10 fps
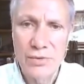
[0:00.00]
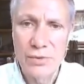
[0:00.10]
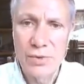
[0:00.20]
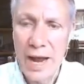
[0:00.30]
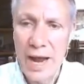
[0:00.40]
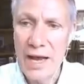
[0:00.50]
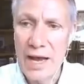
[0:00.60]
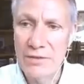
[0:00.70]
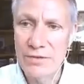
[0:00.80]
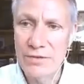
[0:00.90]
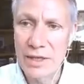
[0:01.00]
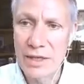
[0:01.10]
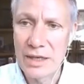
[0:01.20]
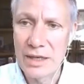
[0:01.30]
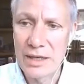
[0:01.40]
who have
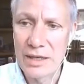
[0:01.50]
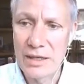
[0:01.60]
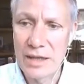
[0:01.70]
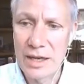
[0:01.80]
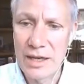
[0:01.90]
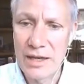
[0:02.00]
uh,